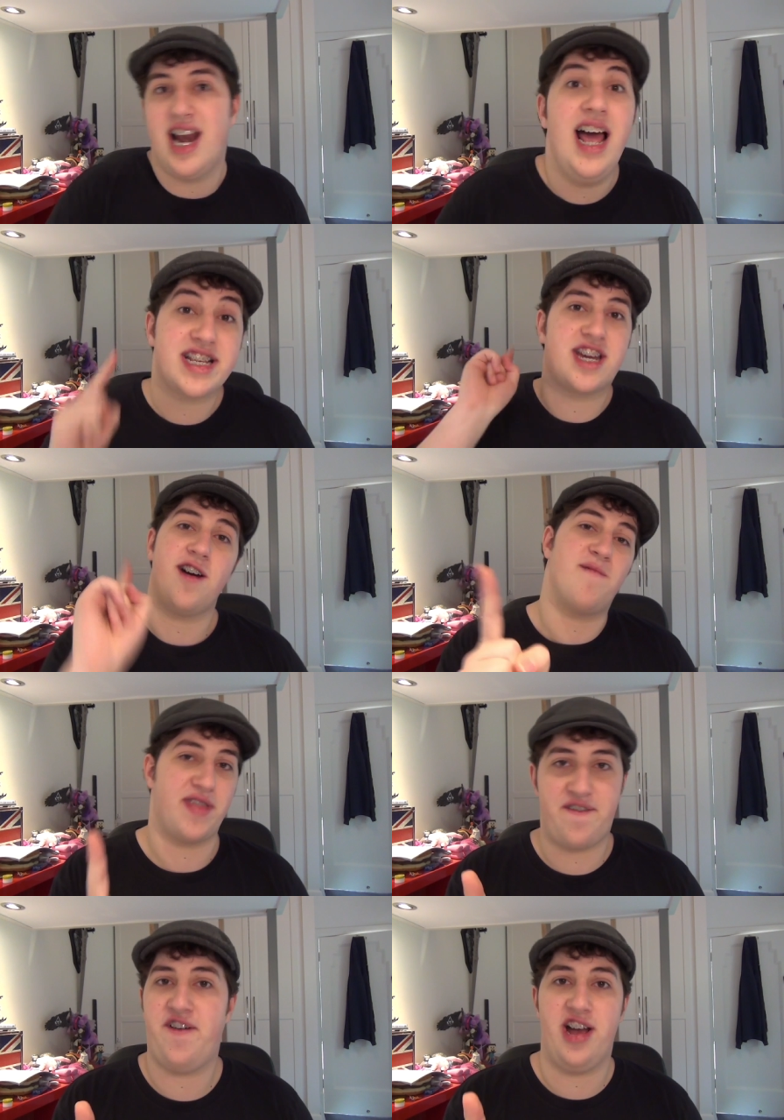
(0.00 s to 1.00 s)
Let's get on with
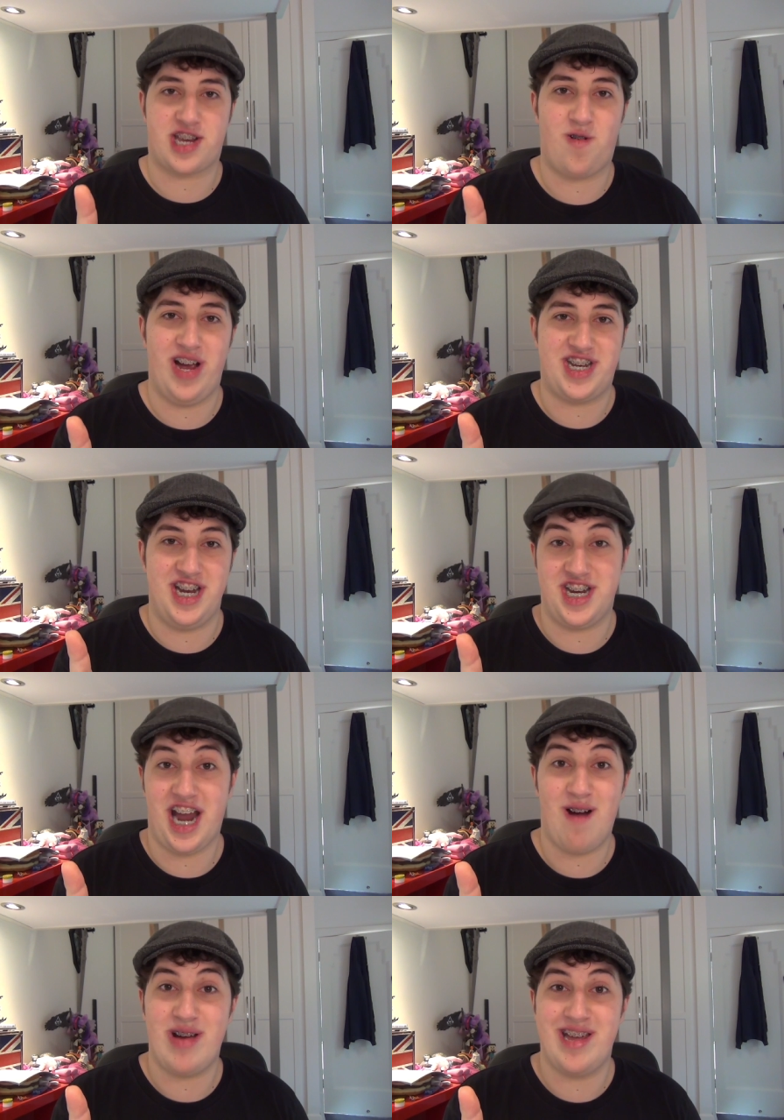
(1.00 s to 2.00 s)
the first question,
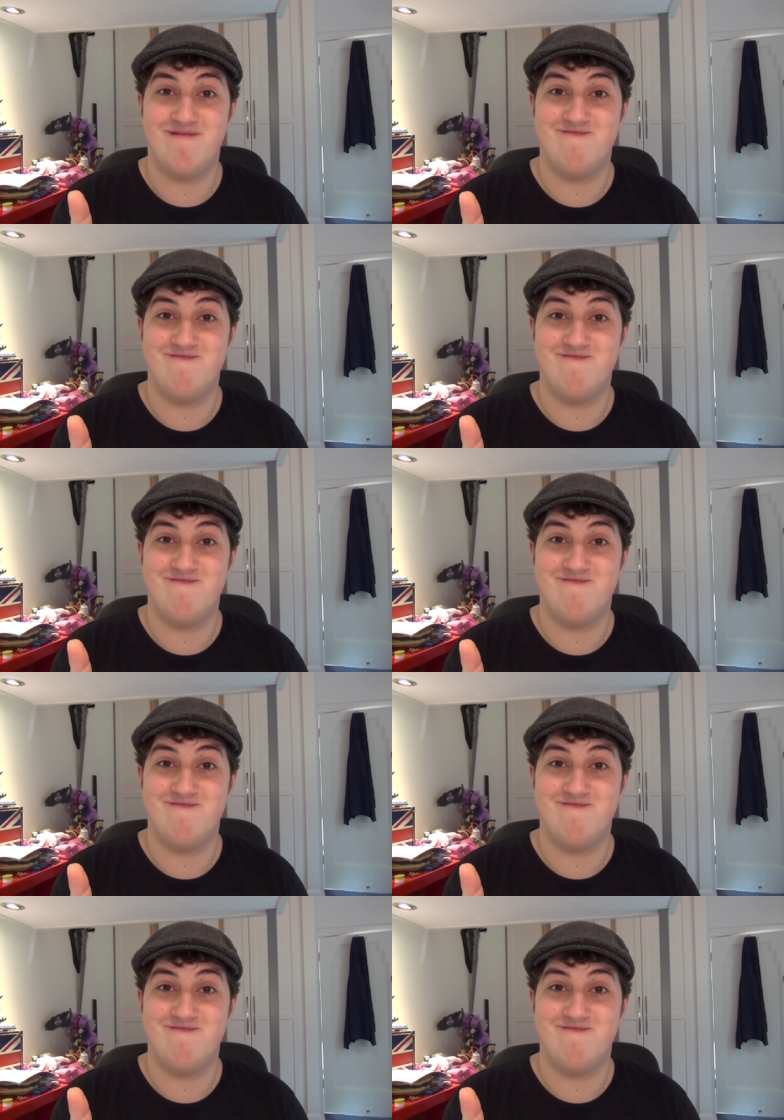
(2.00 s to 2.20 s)
shall we?